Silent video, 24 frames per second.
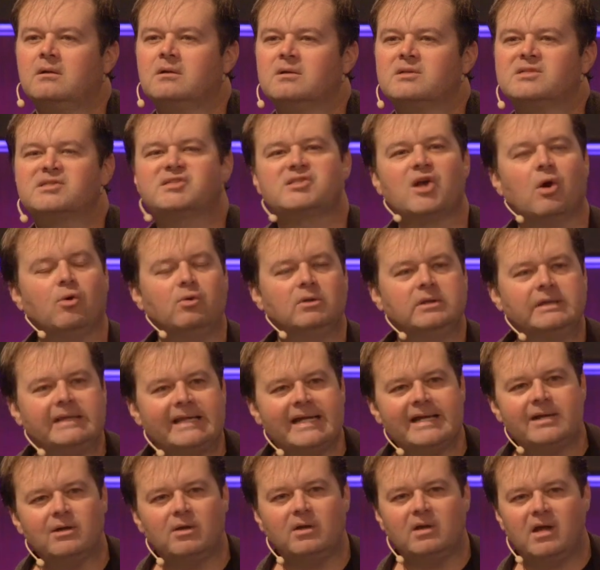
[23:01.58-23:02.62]
so
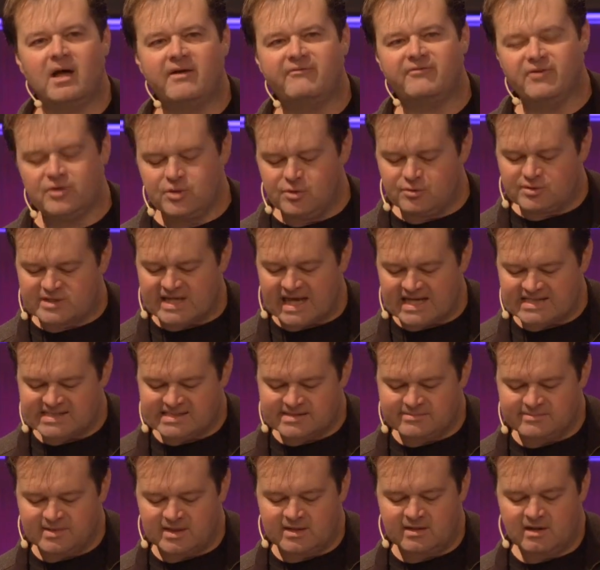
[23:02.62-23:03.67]
little of the New
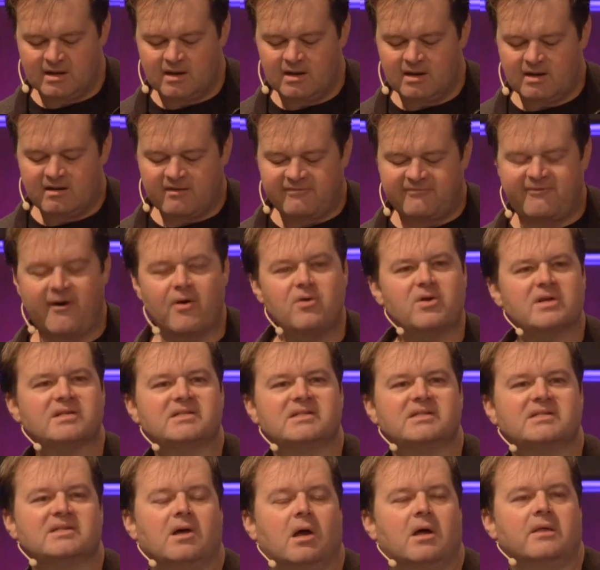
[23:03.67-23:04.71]
Testament
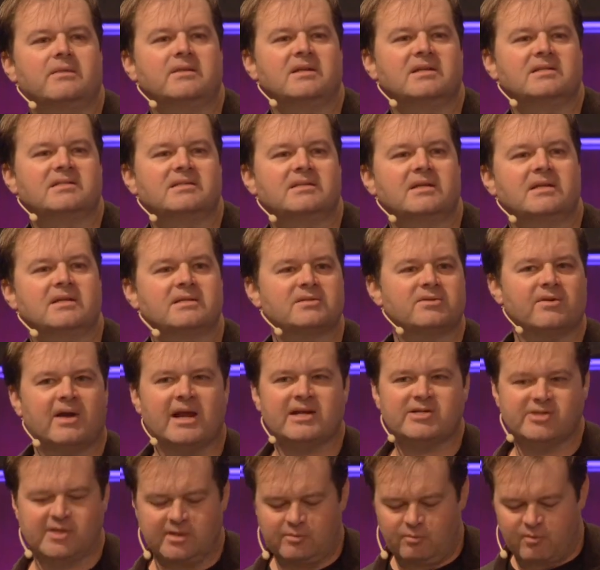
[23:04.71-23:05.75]
focuses on these things or
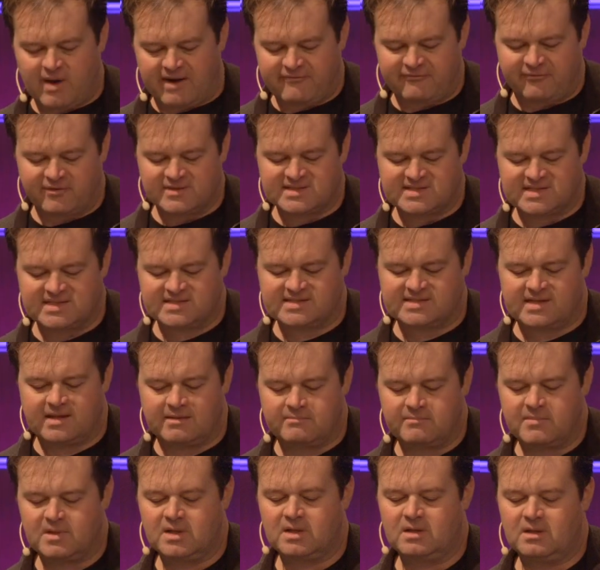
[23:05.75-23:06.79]
actually references them.
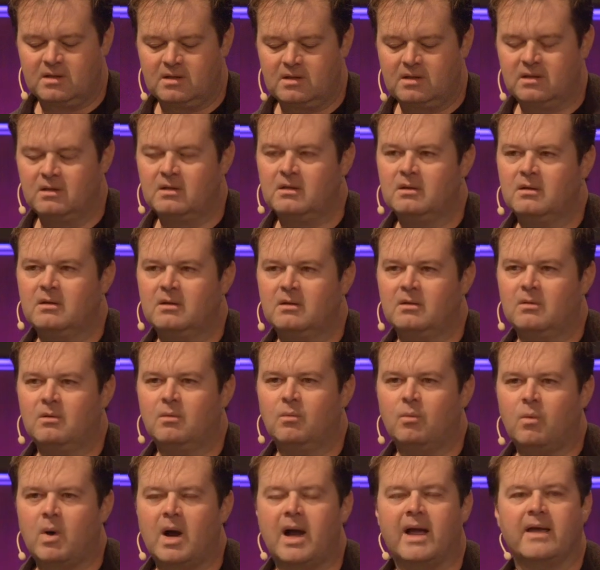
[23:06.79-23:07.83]

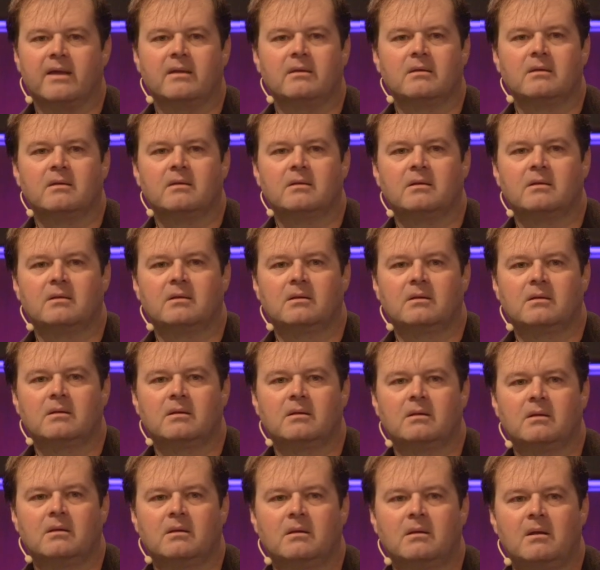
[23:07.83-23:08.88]
Why?
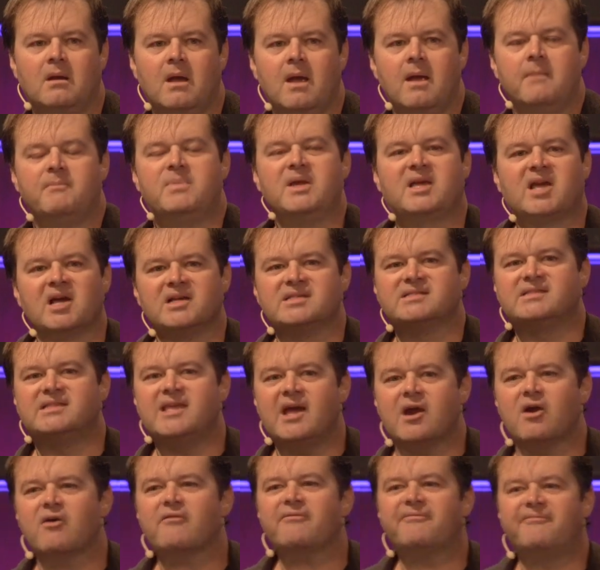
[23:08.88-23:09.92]
Because
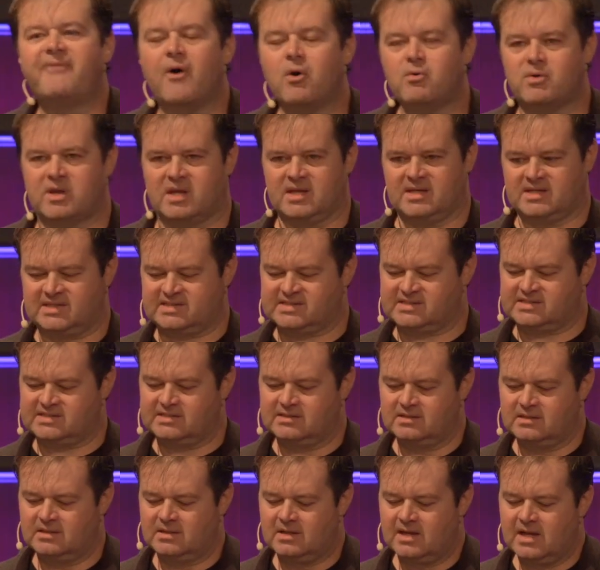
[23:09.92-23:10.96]
their focus
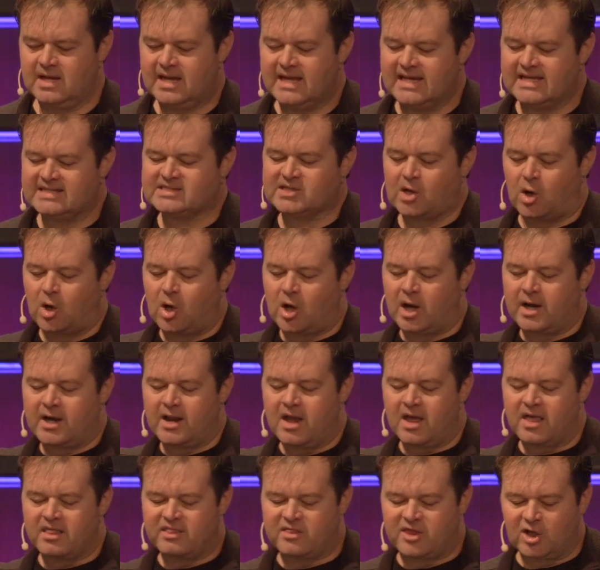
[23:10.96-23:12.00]
is on
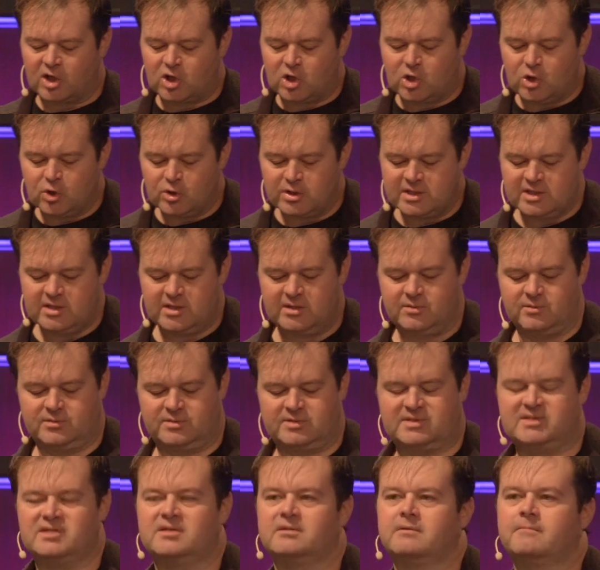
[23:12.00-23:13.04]
the good
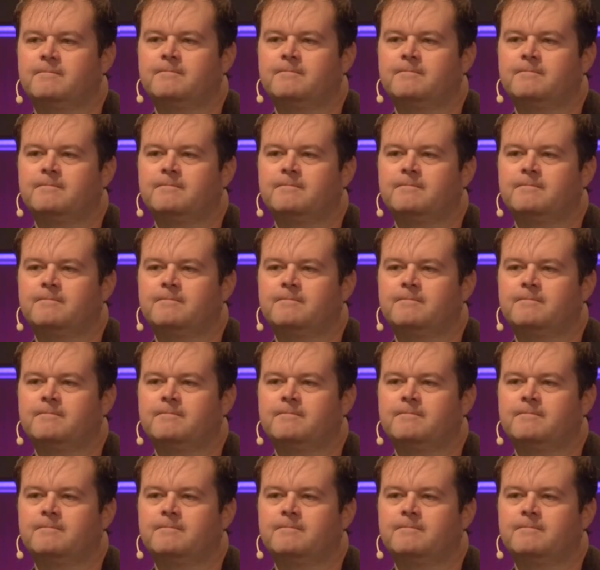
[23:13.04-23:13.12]
news.